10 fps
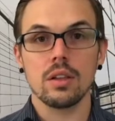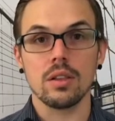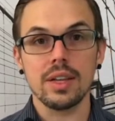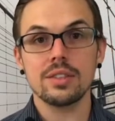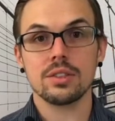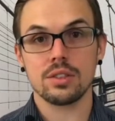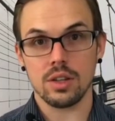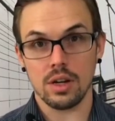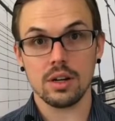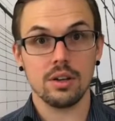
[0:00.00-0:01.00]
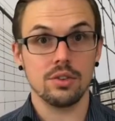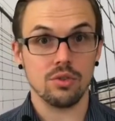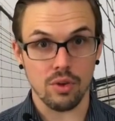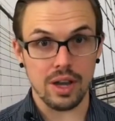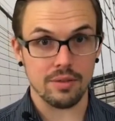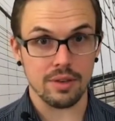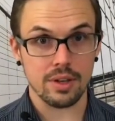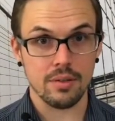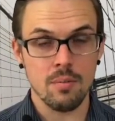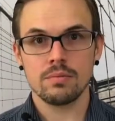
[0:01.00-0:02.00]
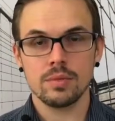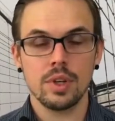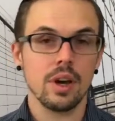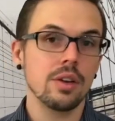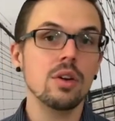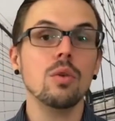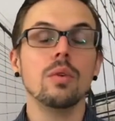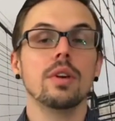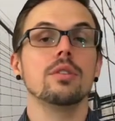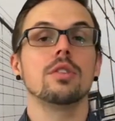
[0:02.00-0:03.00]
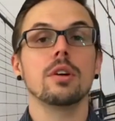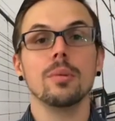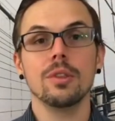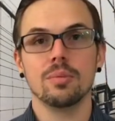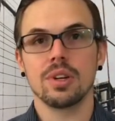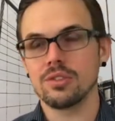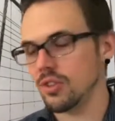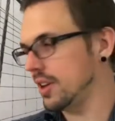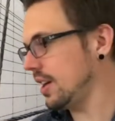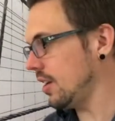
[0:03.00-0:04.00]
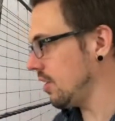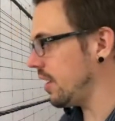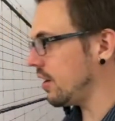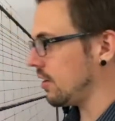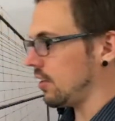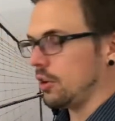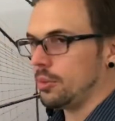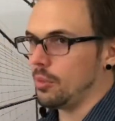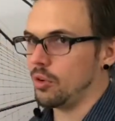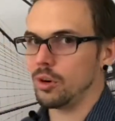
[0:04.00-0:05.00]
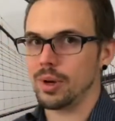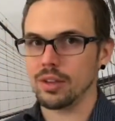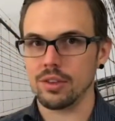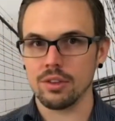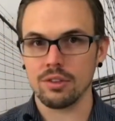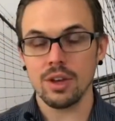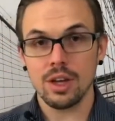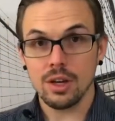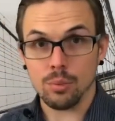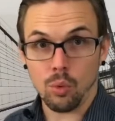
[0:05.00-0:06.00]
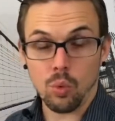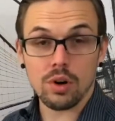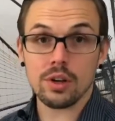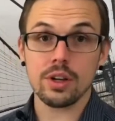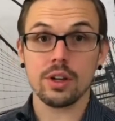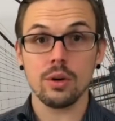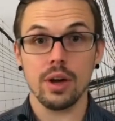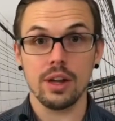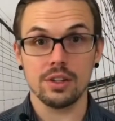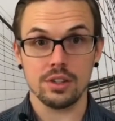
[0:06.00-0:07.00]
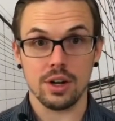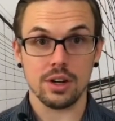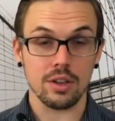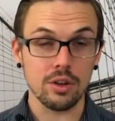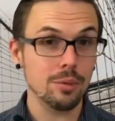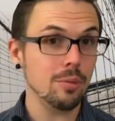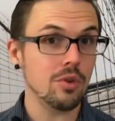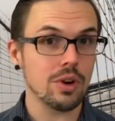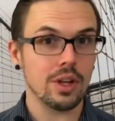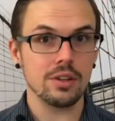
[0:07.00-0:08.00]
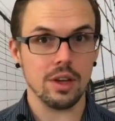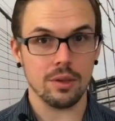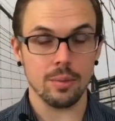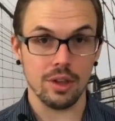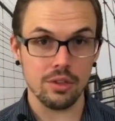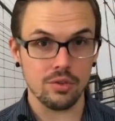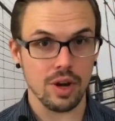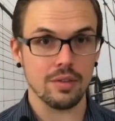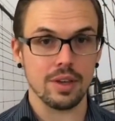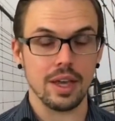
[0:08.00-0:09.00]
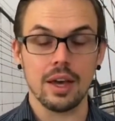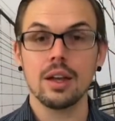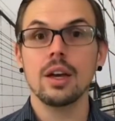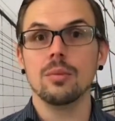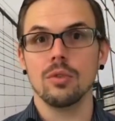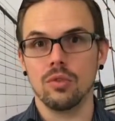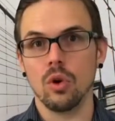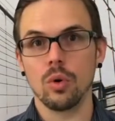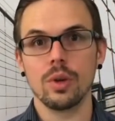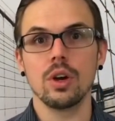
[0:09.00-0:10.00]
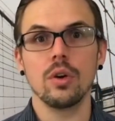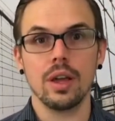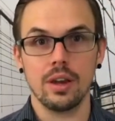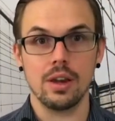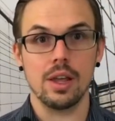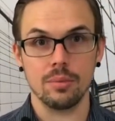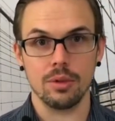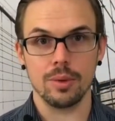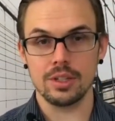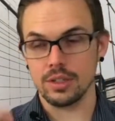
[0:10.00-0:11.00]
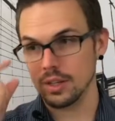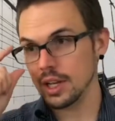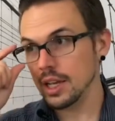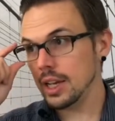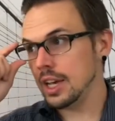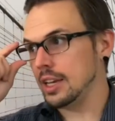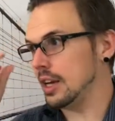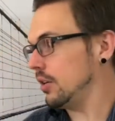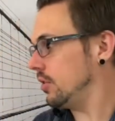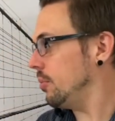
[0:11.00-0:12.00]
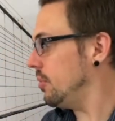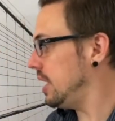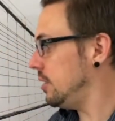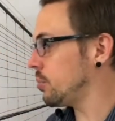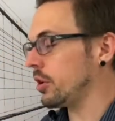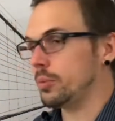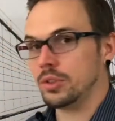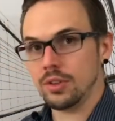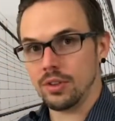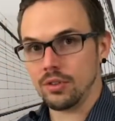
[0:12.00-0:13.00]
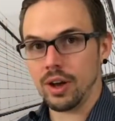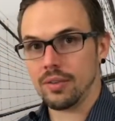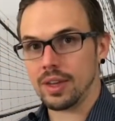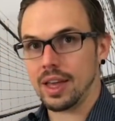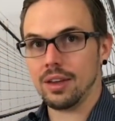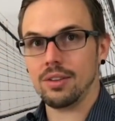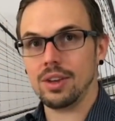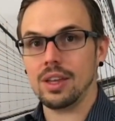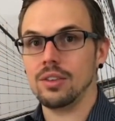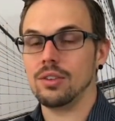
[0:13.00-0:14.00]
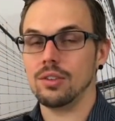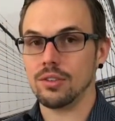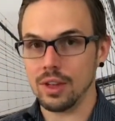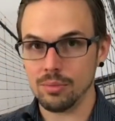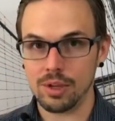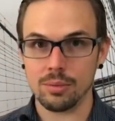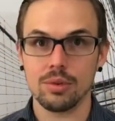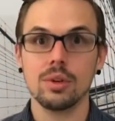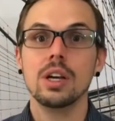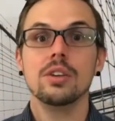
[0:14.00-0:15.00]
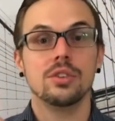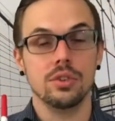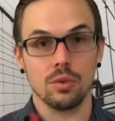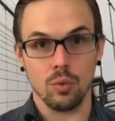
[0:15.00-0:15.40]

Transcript: Let's talk traffic. Now I know when I was talking about the pixel, I kind of led on a little bit more about this. We're going to go ahead and talk a little bit more in depth about the traffic ad before we go ahead and implement it. Now, the main purpose of the traffic ad is to send people to your